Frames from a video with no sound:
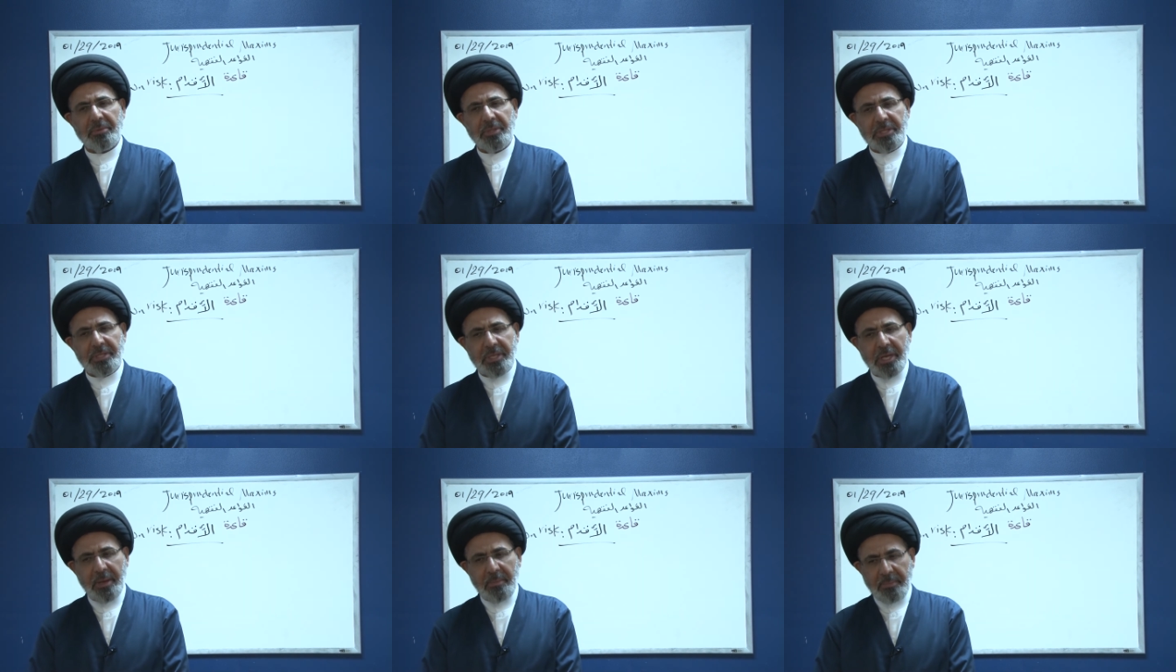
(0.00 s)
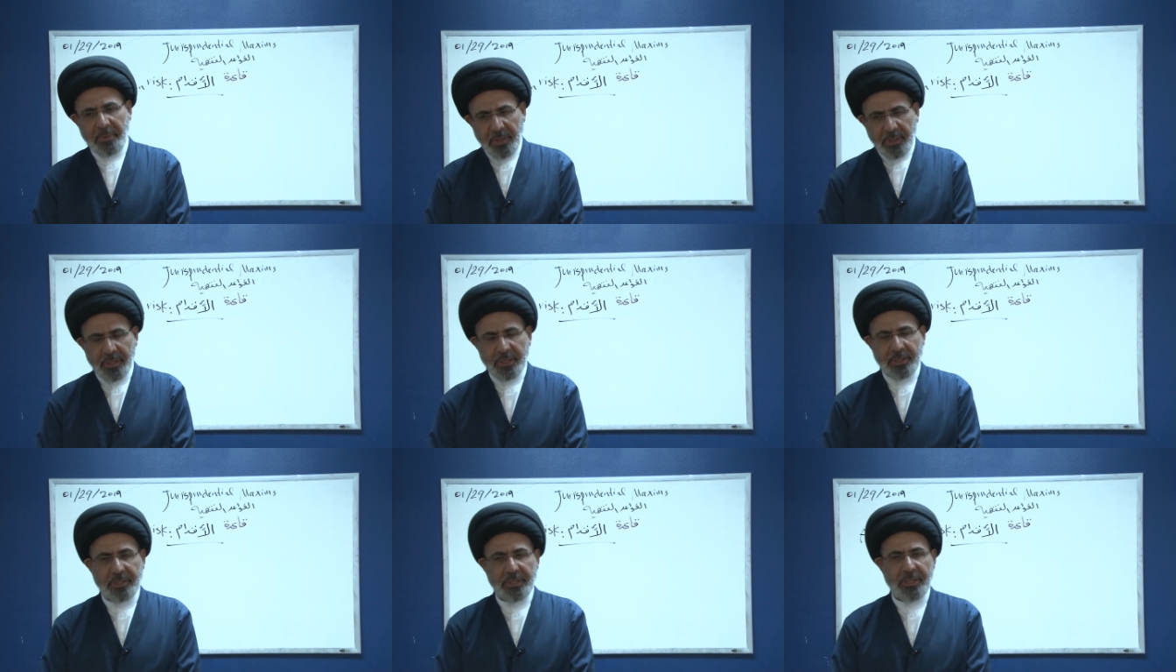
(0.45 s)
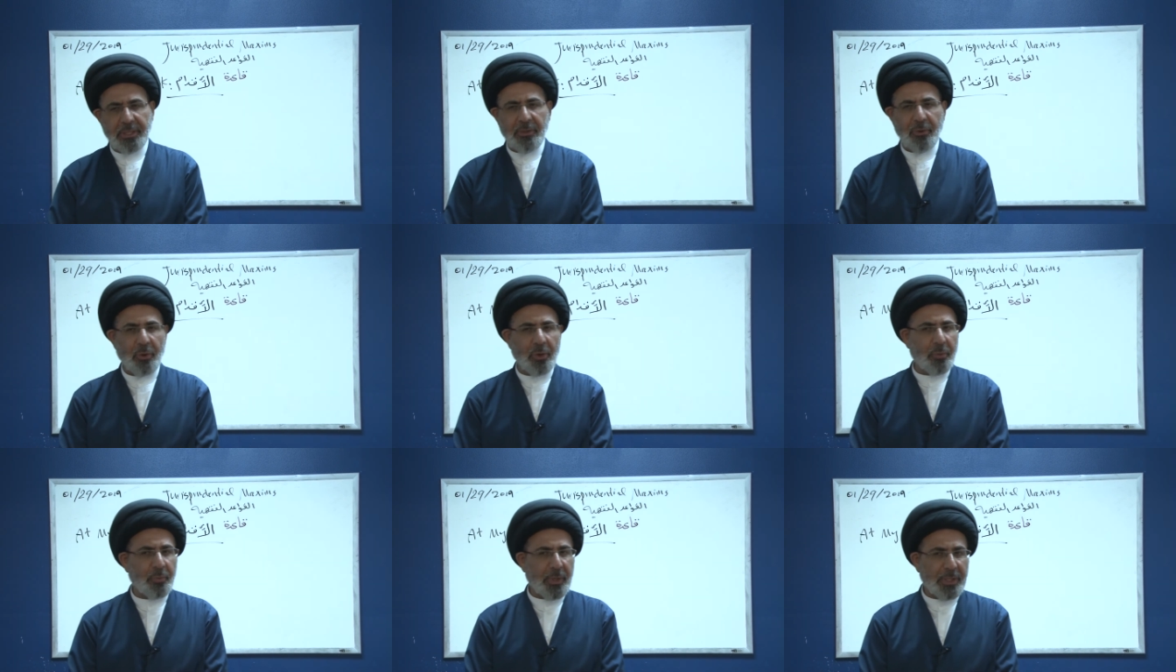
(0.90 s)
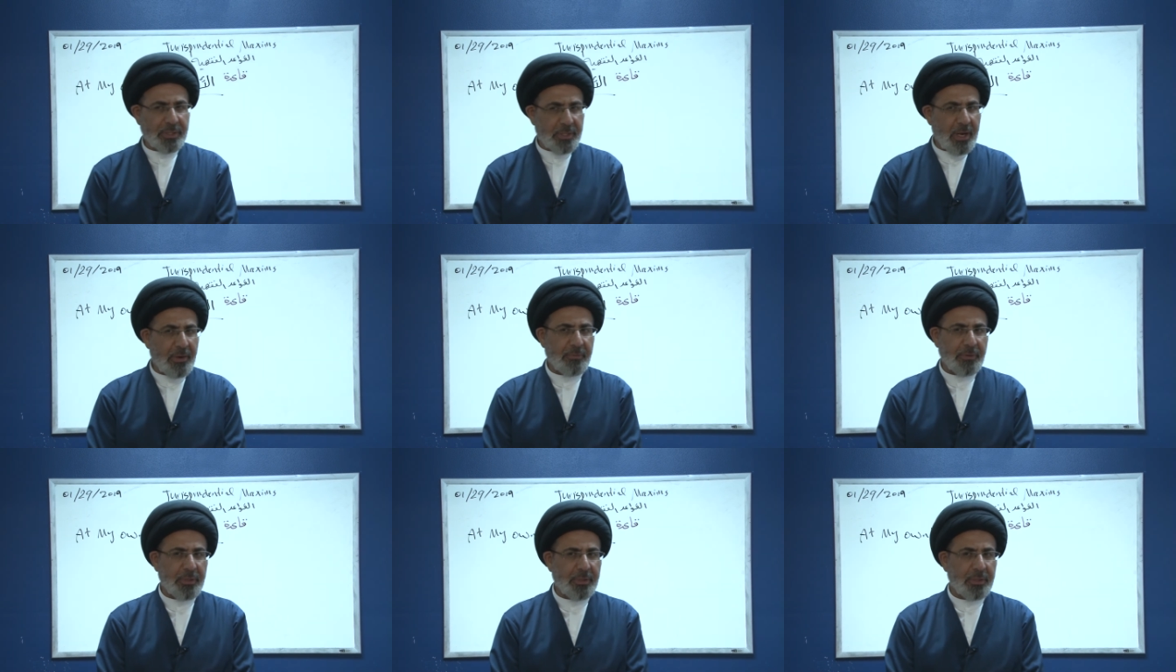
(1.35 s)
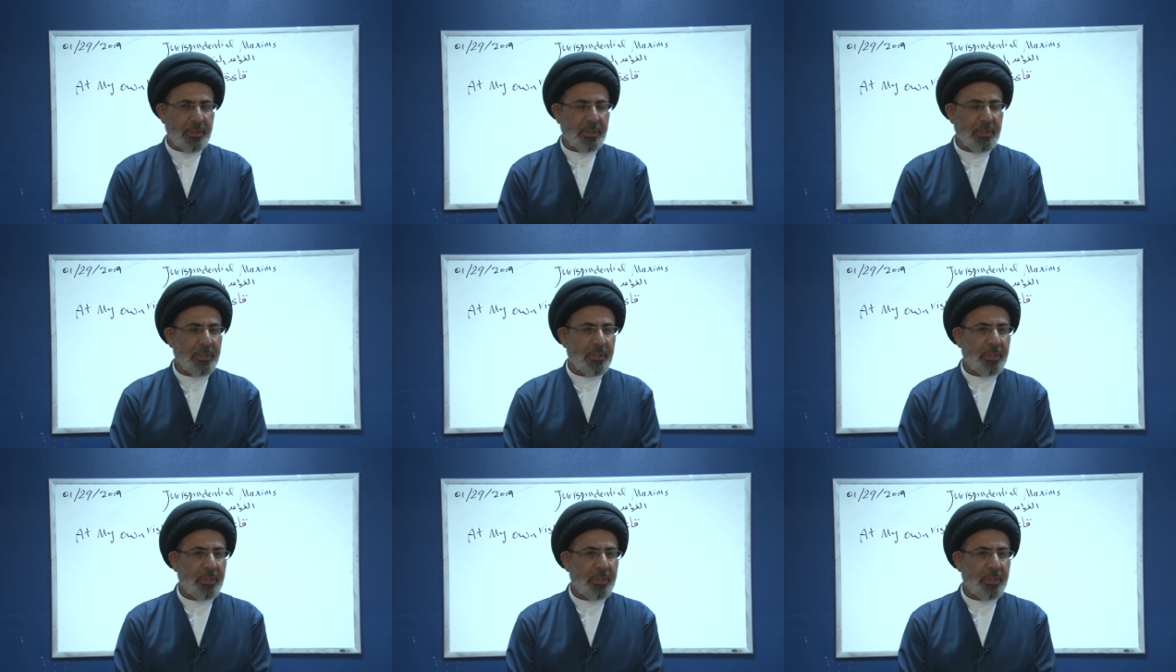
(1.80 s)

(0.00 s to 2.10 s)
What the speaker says: disability or whatever,